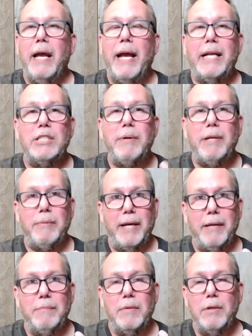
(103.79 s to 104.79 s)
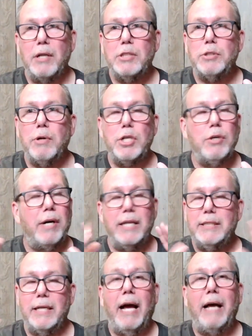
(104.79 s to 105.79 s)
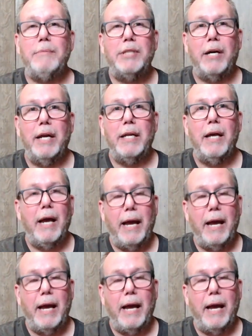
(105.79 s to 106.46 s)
And so anyway, long story short, I said, I'm sorry.